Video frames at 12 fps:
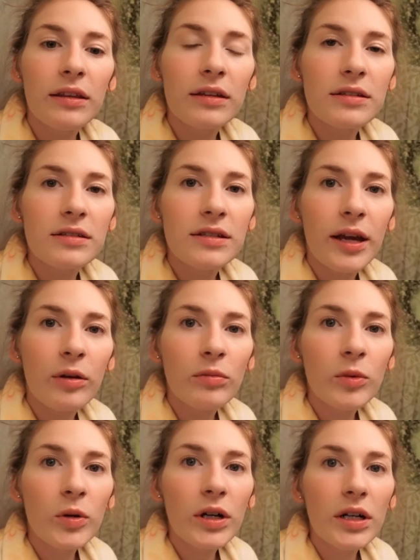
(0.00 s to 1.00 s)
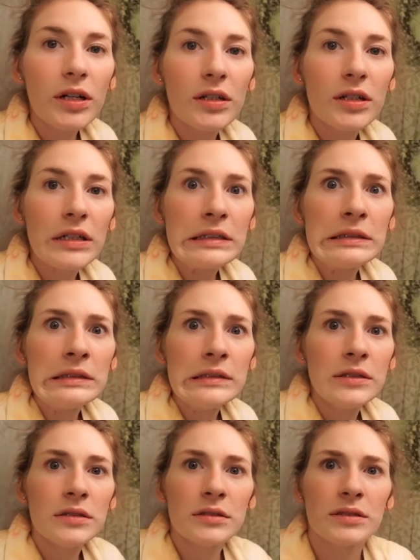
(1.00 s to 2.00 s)
this down more?
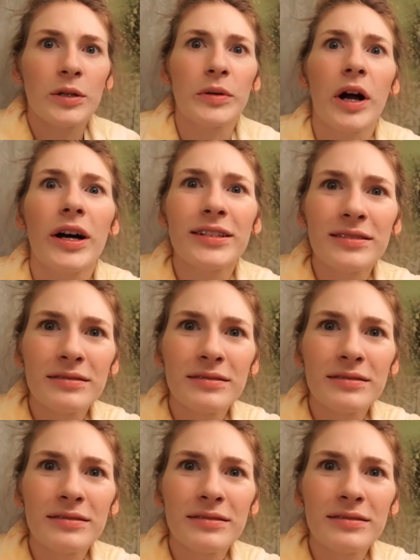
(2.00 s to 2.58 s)
Oh god.